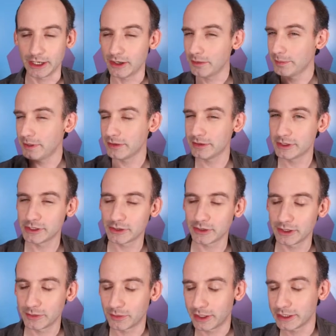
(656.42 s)
I hope you
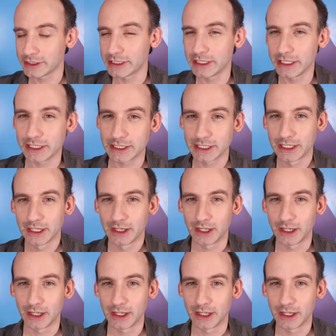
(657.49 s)
enjoyed watching it.